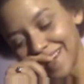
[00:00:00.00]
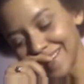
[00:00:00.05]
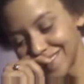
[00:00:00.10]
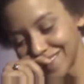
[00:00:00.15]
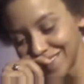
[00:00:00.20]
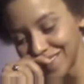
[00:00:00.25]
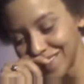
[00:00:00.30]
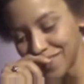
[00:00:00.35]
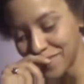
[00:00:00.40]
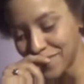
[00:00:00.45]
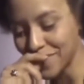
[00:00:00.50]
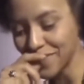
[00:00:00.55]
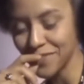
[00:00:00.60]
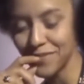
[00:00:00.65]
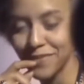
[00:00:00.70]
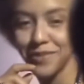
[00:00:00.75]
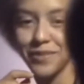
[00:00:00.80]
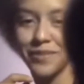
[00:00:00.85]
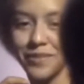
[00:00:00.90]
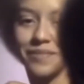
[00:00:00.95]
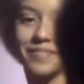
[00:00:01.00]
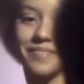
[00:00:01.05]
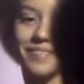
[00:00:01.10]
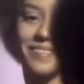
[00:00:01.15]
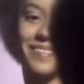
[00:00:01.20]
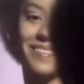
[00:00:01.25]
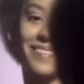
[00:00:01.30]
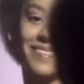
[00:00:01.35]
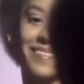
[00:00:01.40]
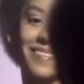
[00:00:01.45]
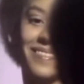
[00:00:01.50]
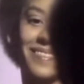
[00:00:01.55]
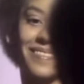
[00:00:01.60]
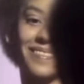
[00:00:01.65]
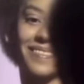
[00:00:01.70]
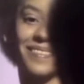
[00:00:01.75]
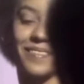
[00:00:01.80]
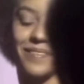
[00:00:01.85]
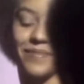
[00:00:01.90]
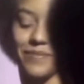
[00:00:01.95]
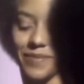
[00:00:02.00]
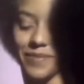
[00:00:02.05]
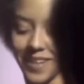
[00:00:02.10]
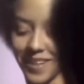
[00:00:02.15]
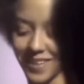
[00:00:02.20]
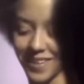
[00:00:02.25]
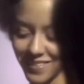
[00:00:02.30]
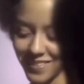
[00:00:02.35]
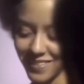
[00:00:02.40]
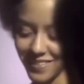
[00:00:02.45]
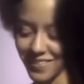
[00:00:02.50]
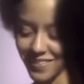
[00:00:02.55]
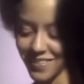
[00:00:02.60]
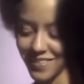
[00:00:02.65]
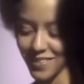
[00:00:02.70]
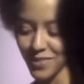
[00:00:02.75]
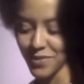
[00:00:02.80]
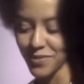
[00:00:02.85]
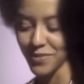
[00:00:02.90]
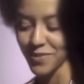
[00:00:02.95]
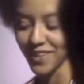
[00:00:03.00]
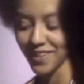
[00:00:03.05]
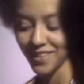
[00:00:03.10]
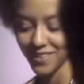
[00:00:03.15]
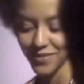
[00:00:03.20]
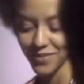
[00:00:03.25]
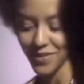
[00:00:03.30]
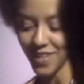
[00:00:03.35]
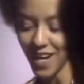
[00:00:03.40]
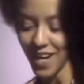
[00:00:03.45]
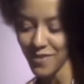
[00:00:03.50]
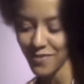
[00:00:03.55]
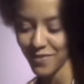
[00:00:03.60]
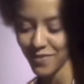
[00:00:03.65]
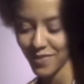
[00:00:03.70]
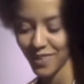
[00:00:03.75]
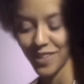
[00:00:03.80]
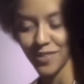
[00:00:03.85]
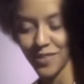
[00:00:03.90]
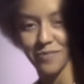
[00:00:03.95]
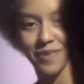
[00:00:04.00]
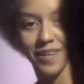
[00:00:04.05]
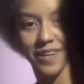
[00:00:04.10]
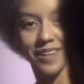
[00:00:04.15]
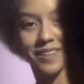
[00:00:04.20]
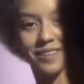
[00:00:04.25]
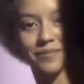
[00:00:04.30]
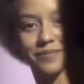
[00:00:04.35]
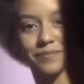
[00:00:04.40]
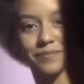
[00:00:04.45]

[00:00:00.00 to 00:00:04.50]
I see your point of view. But the rent will have to get paid.